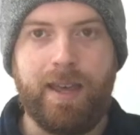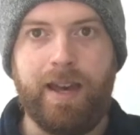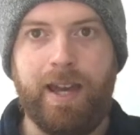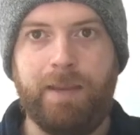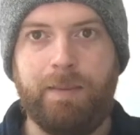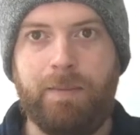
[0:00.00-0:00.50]

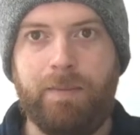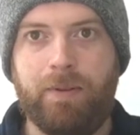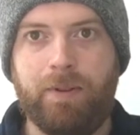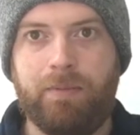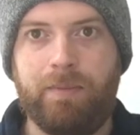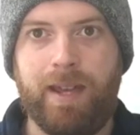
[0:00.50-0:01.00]
I am a
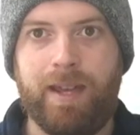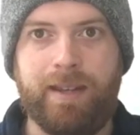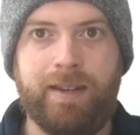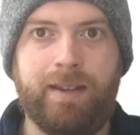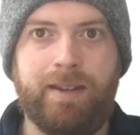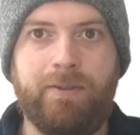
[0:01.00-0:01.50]
poor
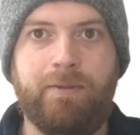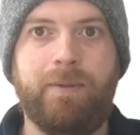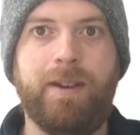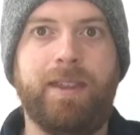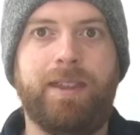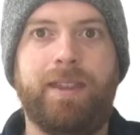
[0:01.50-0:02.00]
man
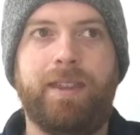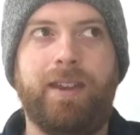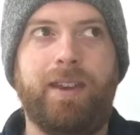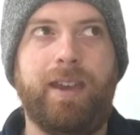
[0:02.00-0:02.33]
with